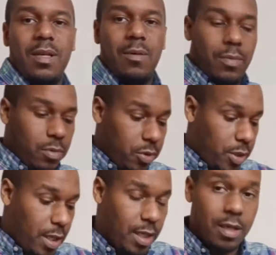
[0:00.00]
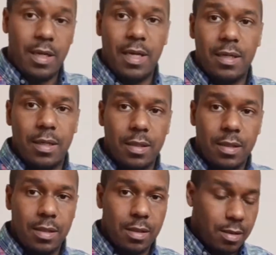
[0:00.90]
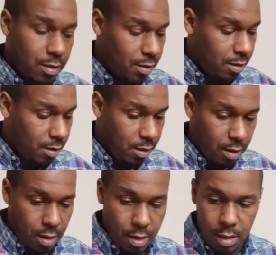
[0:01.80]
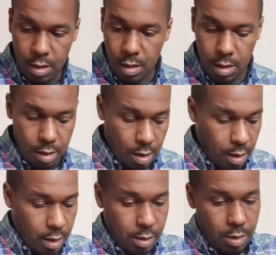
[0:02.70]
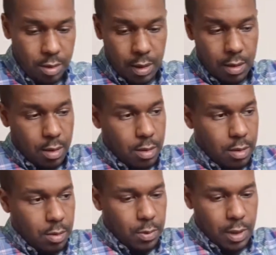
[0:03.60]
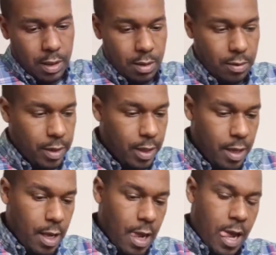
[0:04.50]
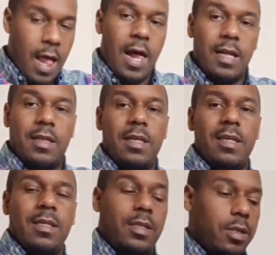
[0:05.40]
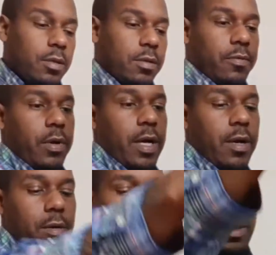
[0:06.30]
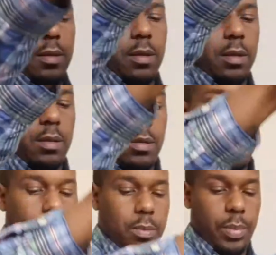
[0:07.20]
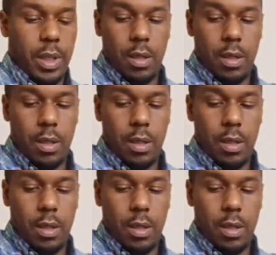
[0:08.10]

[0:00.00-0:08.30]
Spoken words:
We'll try to connect this. I guess it goes like this. Wait, that's not right. I think it turns around like this. Damn.